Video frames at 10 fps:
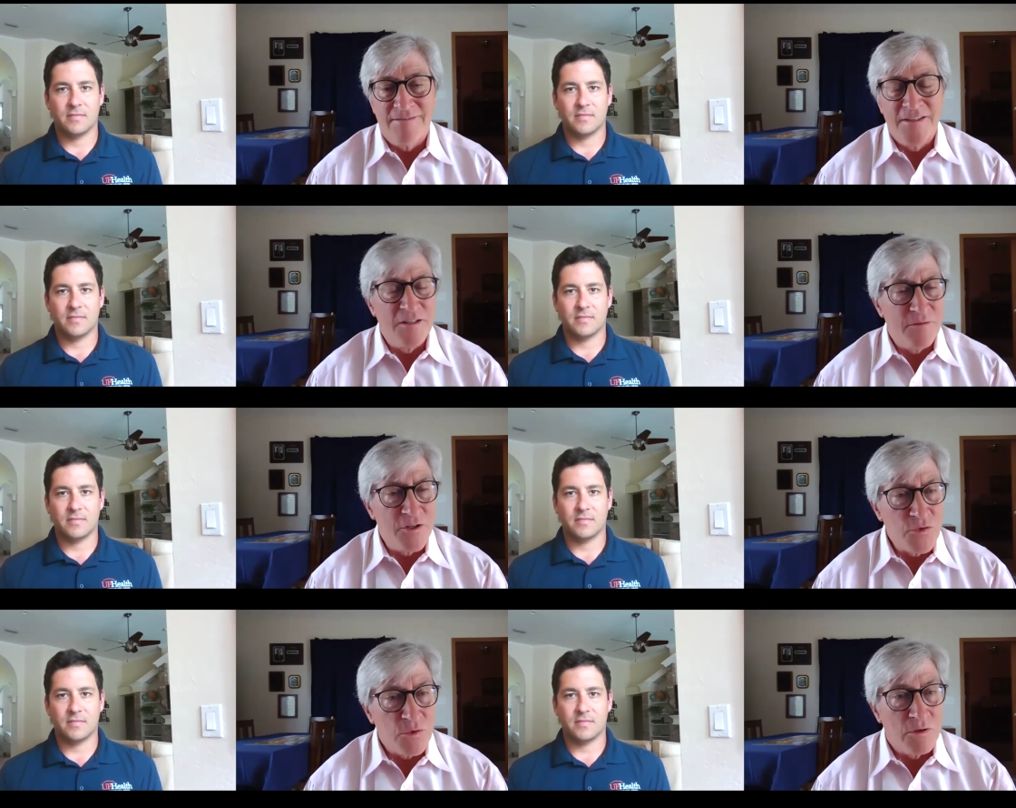
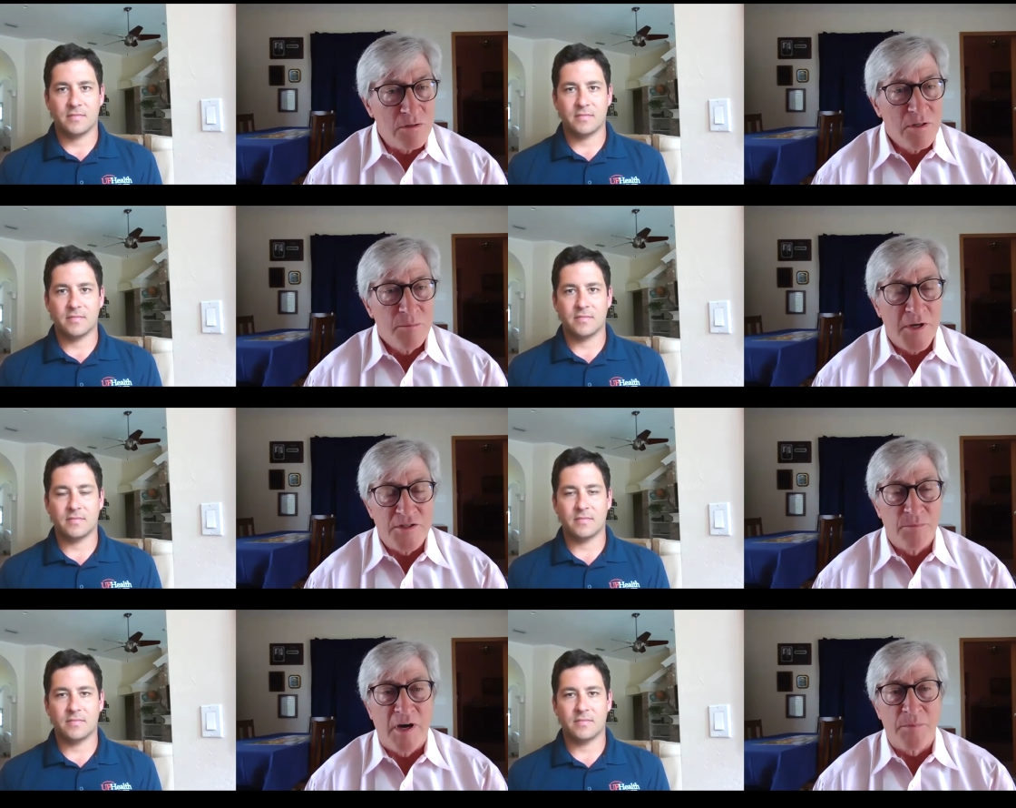Speaker 1: individual
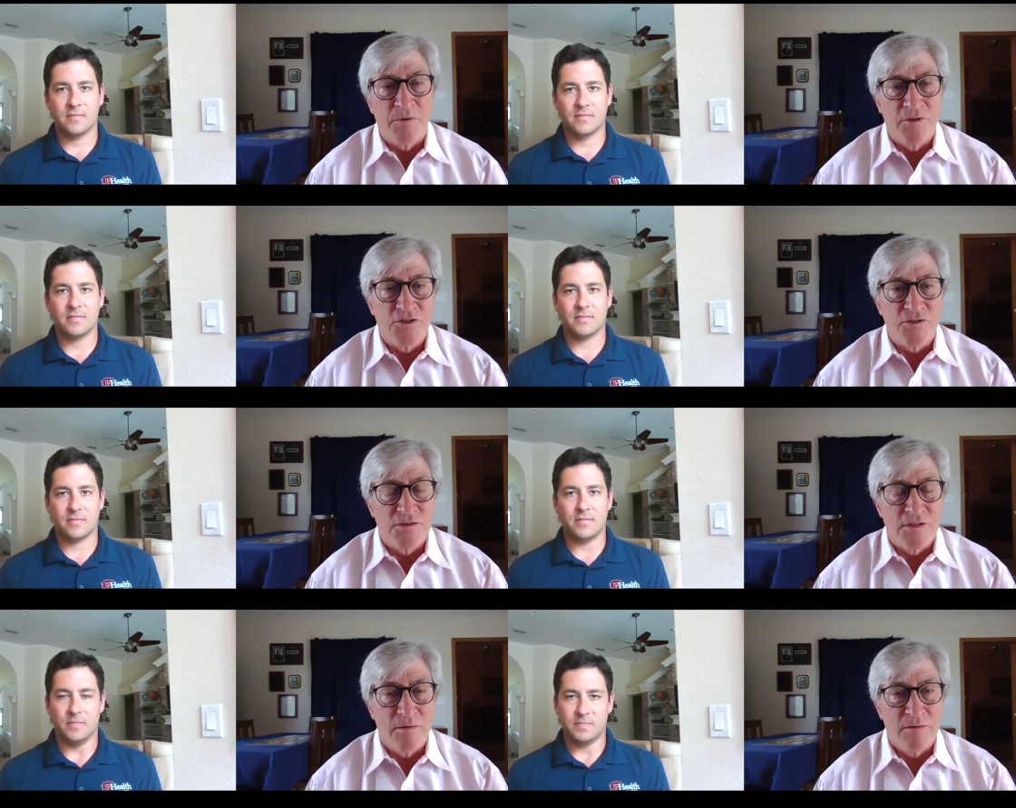patient populations
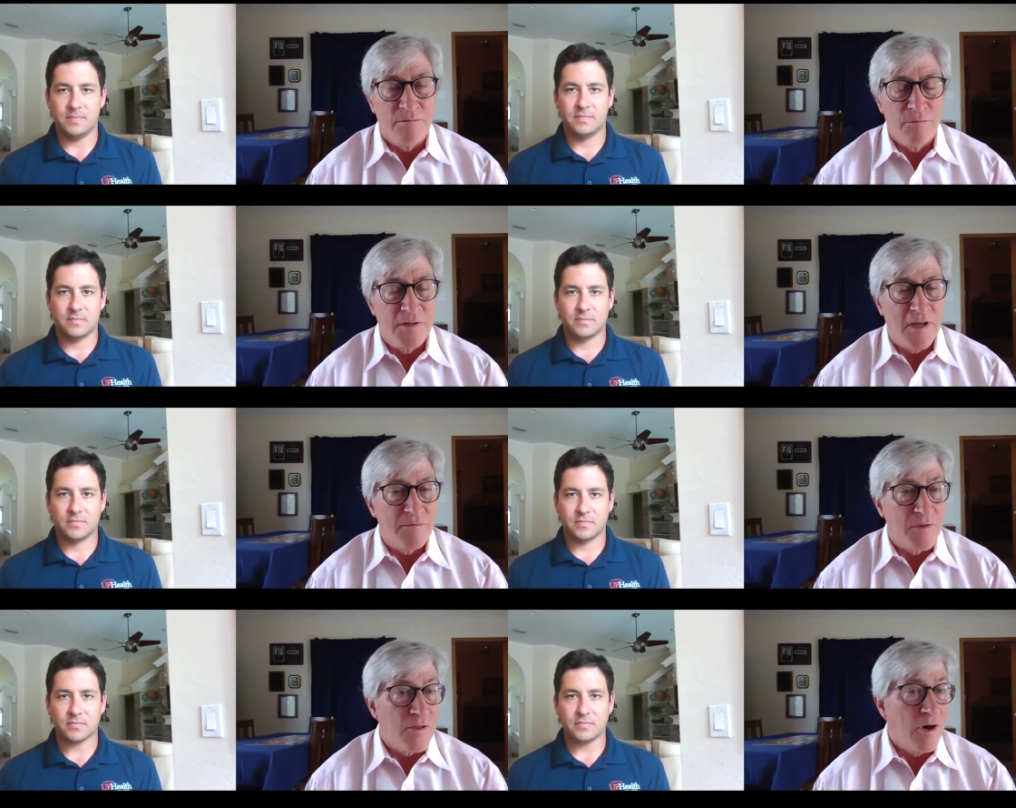that we
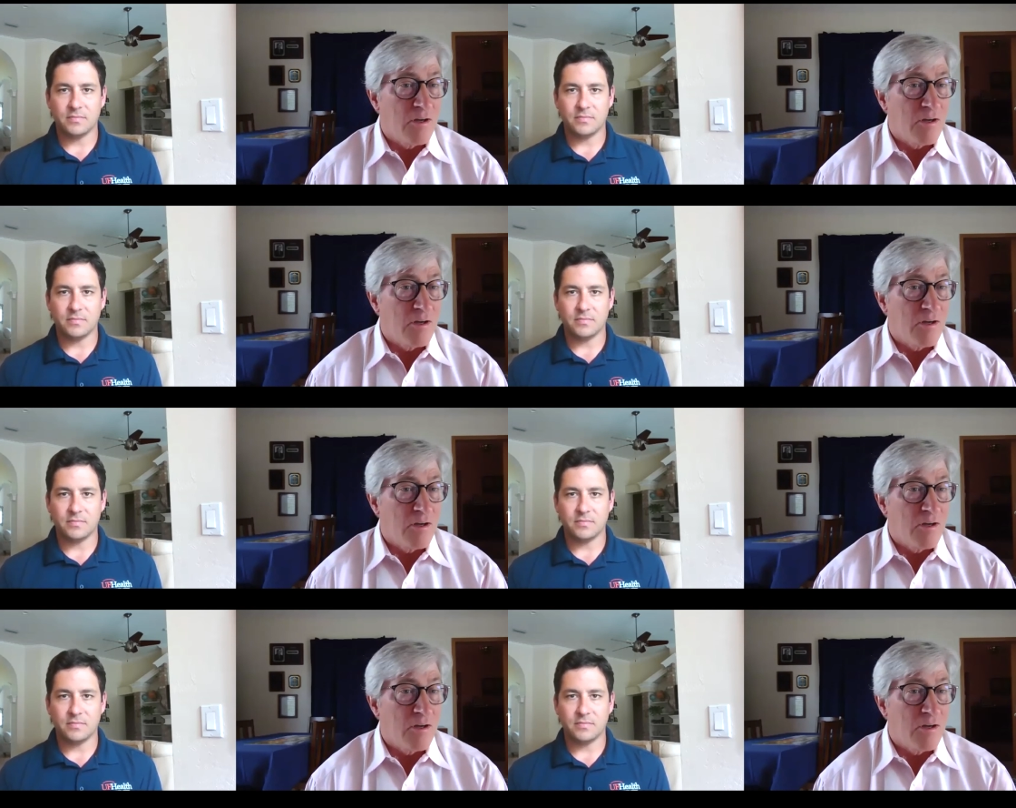haven't thought